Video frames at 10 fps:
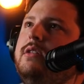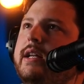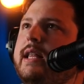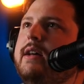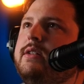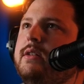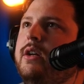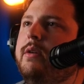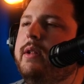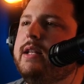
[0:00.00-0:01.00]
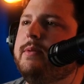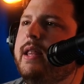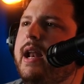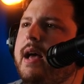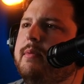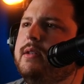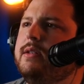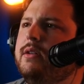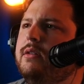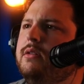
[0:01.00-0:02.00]
Like that's when that happened.
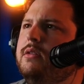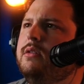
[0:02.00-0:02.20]
So